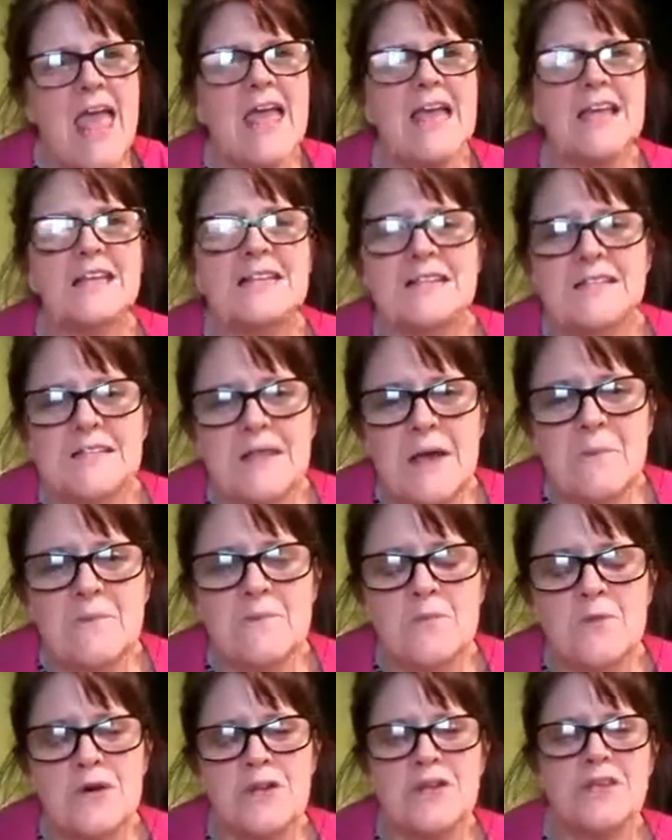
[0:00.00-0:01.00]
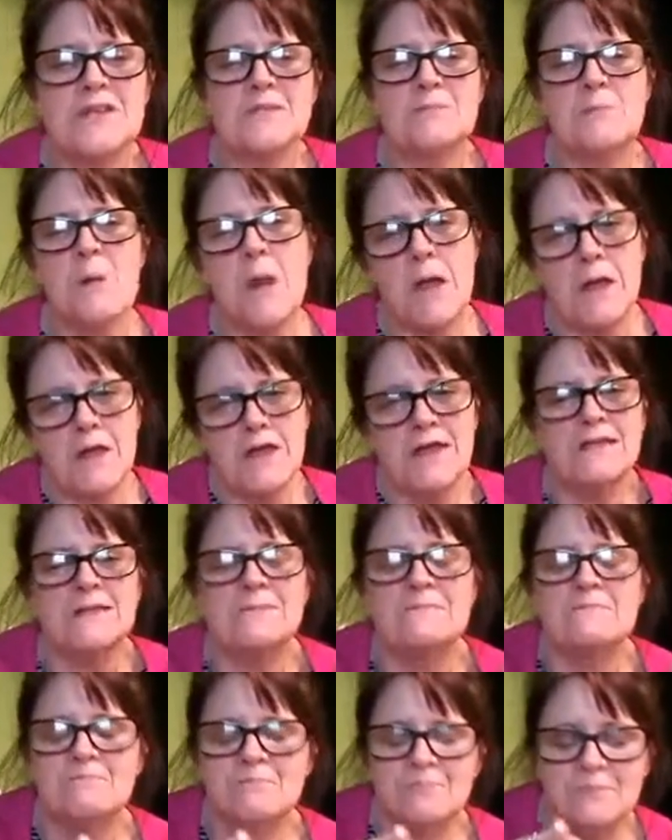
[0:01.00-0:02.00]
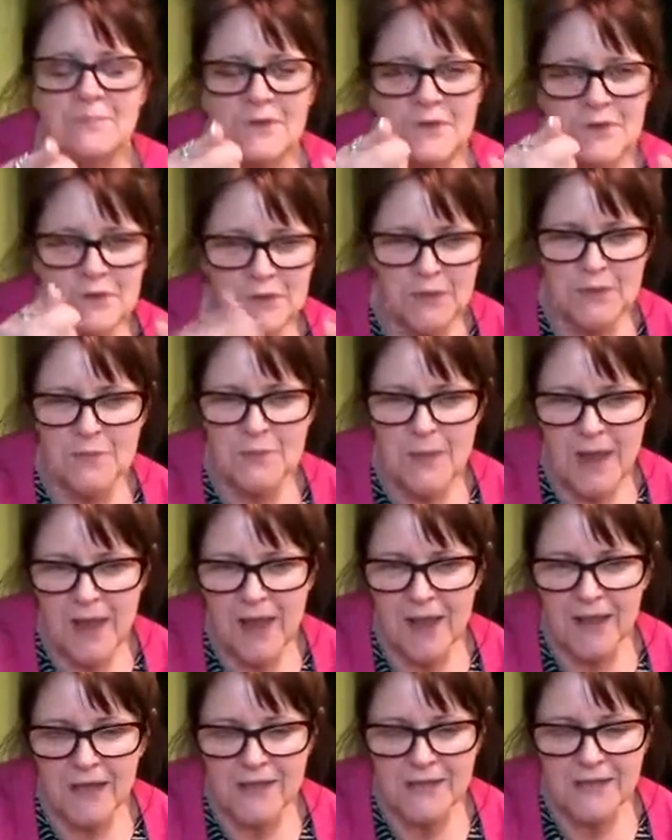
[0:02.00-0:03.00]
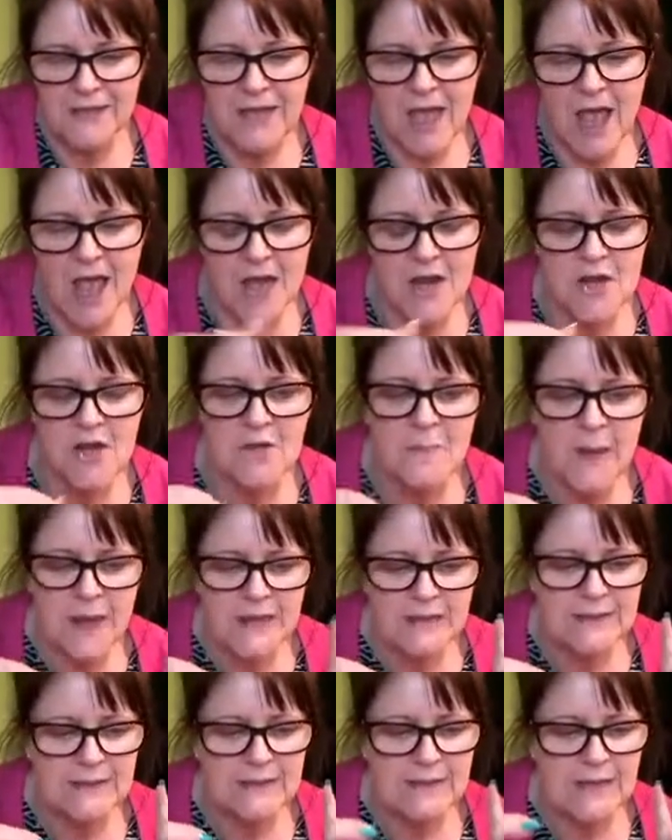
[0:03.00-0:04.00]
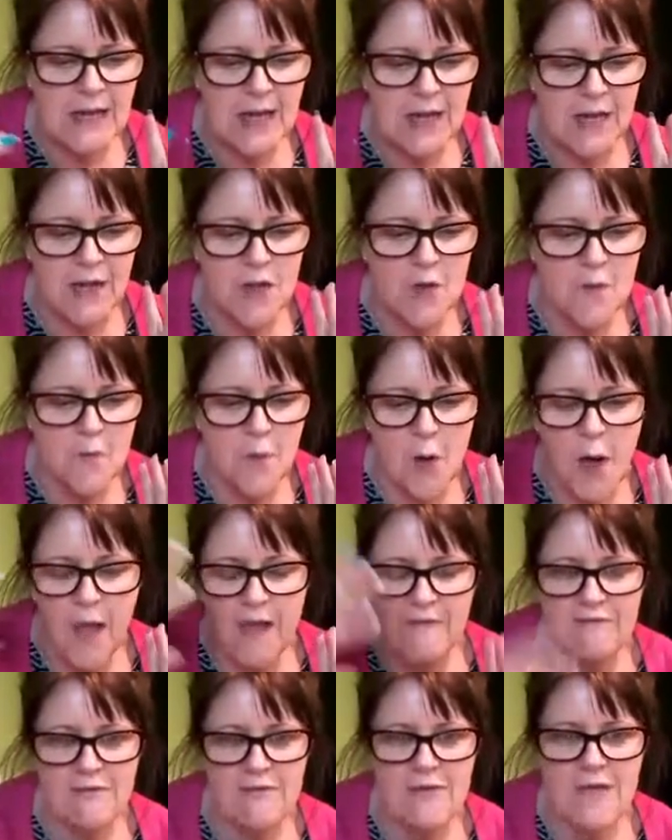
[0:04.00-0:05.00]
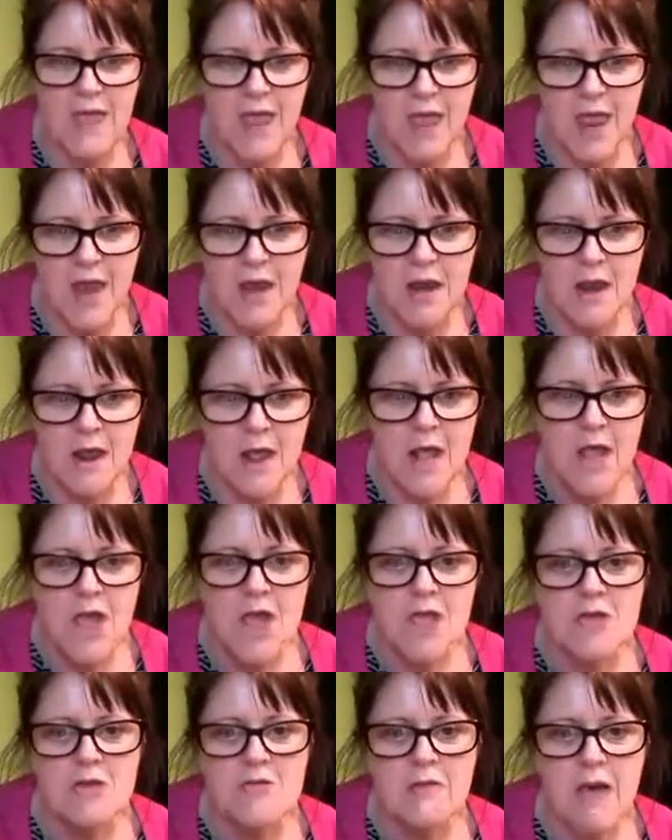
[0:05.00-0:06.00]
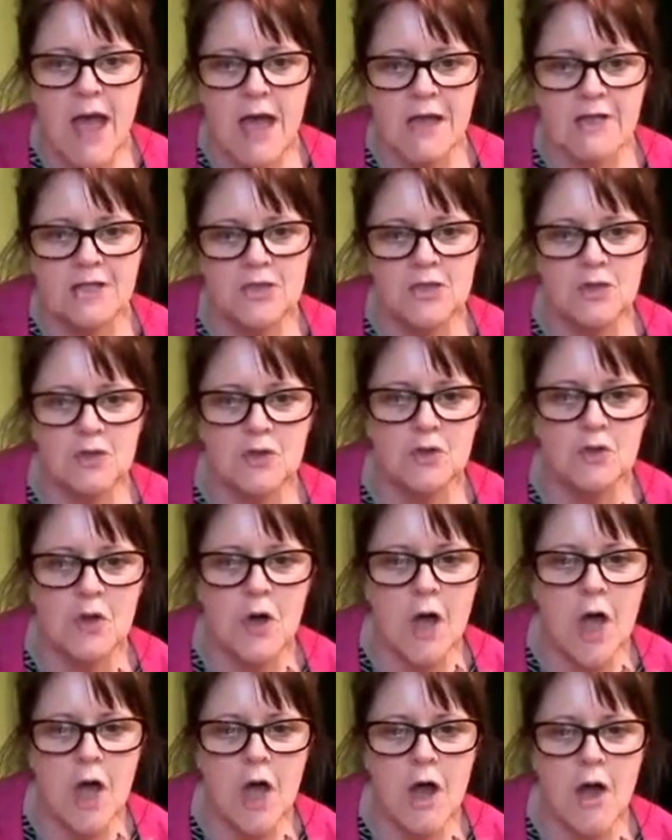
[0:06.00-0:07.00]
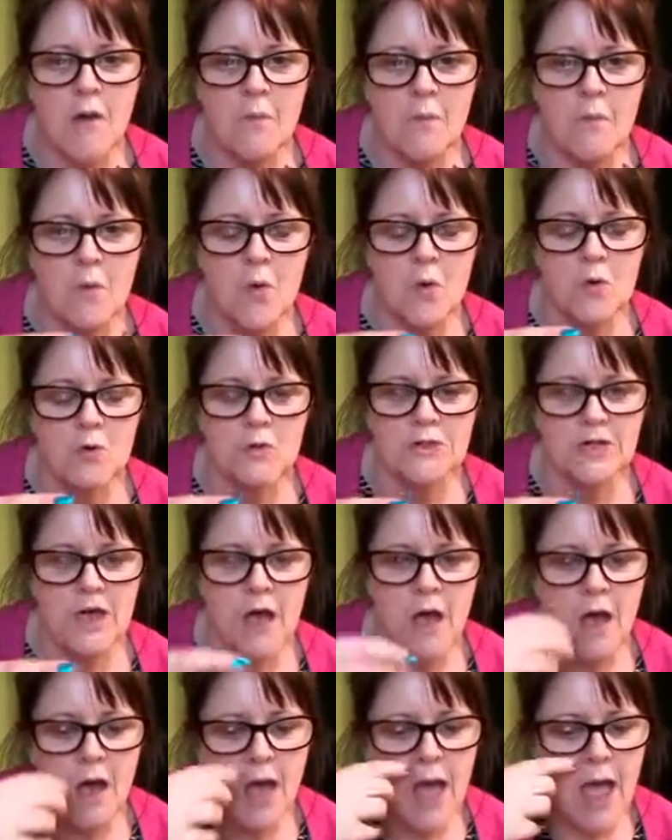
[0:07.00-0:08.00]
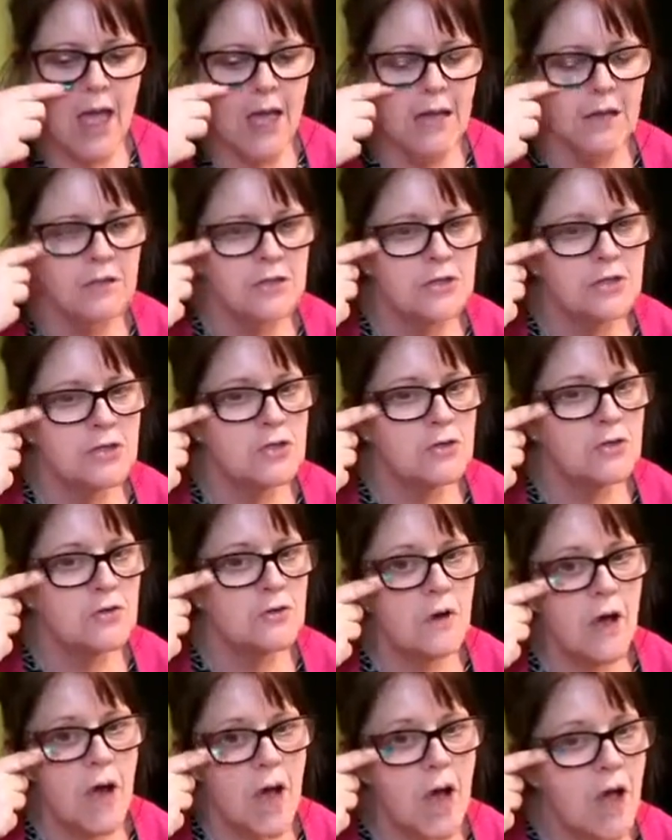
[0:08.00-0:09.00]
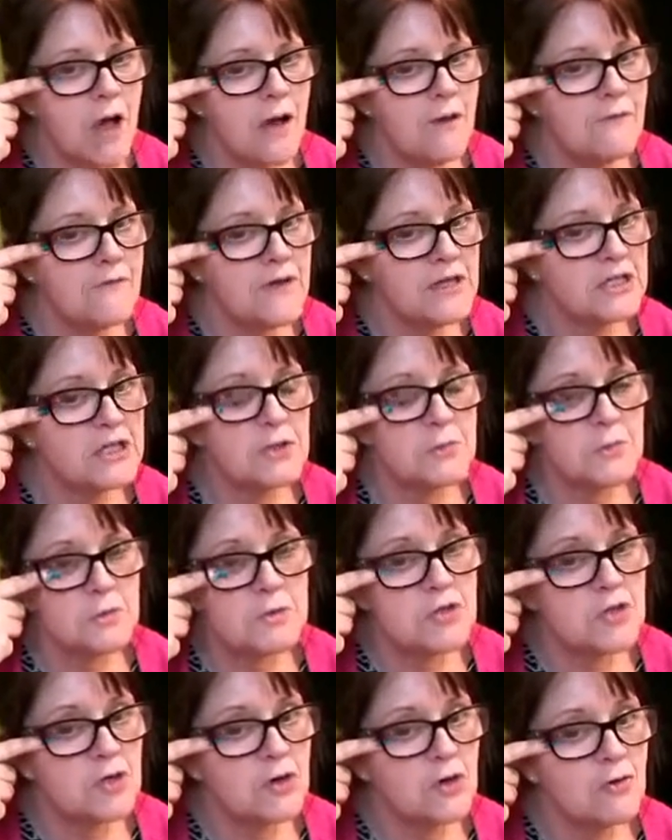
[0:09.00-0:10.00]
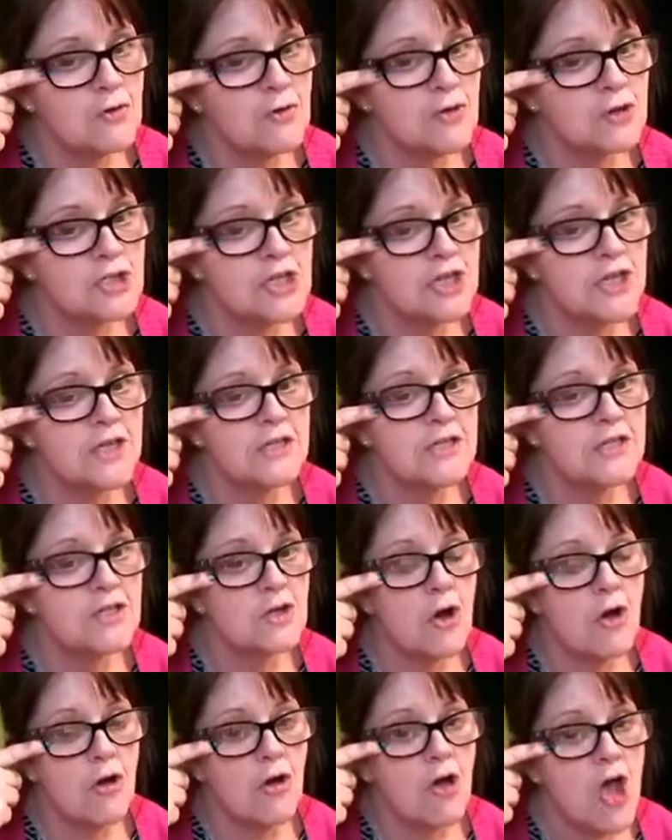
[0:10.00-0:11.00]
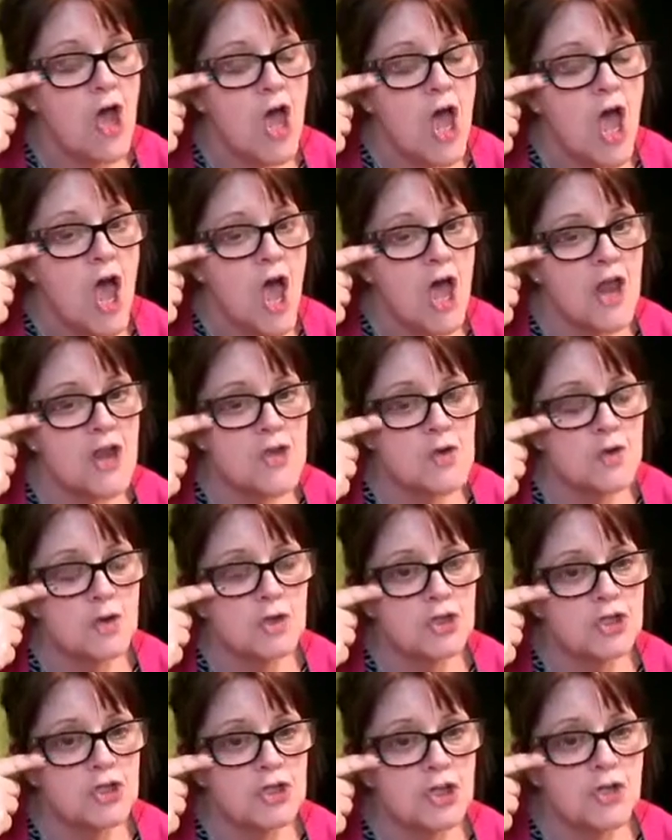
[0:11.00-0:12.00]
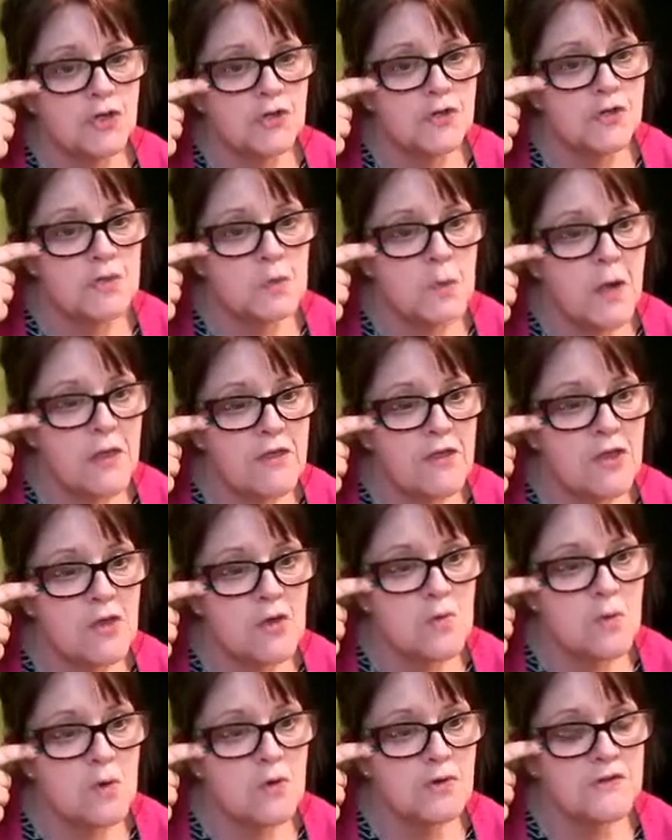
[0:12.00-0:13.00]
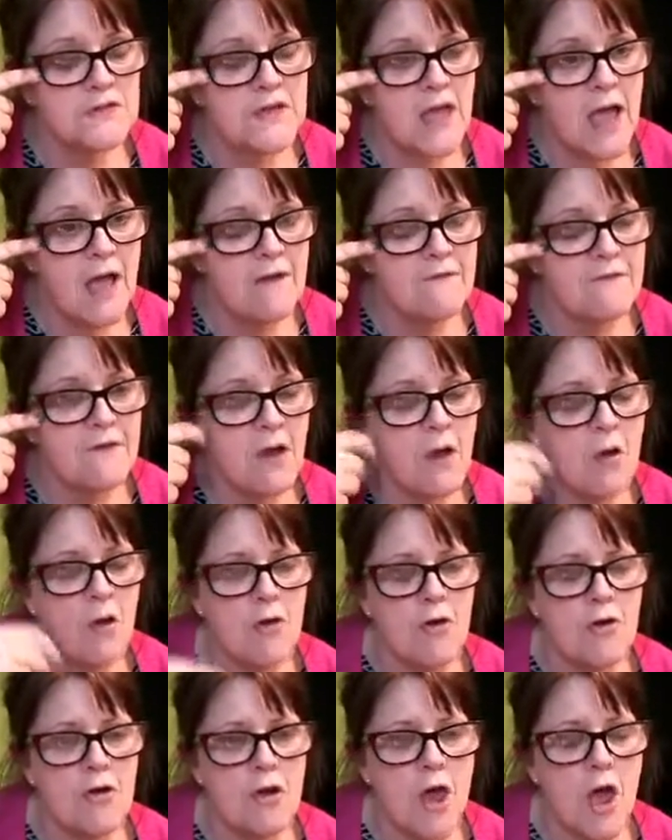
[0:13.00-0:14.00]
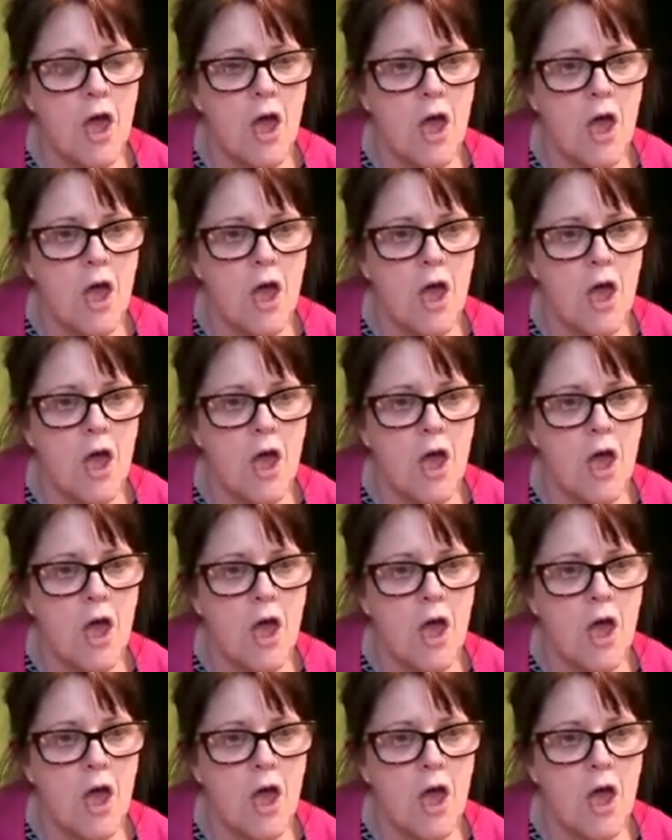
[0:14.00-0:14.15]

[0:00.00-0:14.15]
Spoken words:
It's one of these plug-in soup makers, and you put everything in. You add your water and your vegetable stock or your chicken stock, and you can choose whether you want to have it on